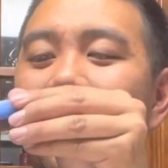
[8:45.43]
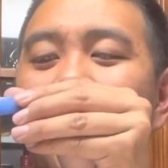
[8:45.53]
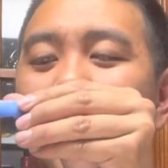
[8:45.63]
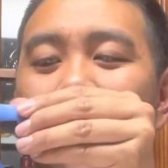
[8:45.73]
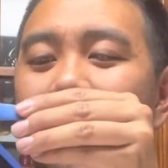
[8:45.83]

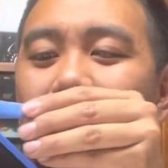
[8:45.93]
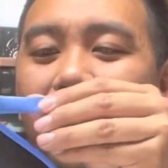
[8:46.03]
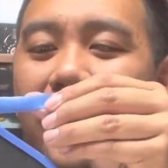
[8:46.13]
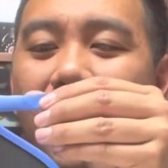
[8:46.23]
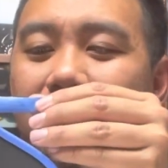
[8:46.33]
I'm gonna
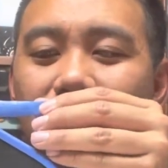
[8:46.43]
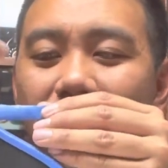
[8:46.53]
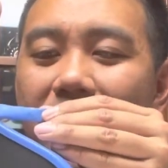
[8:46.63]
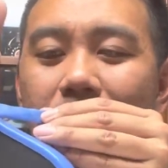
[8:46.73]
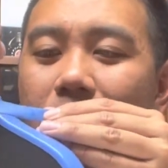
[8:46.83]

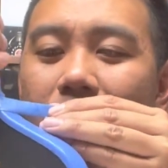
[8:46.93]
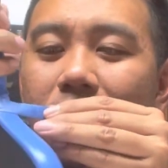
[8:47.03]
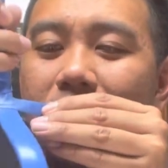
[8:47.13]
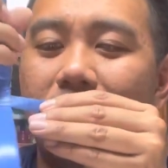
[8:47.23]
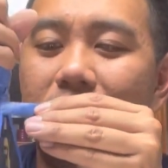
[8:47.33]
try them
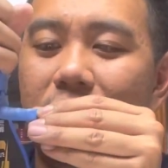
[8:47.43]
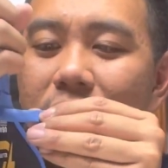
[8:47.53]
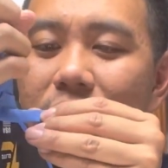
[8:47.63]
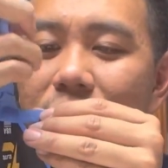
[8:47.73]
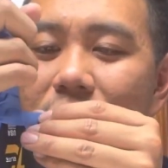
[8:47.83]
all, you know.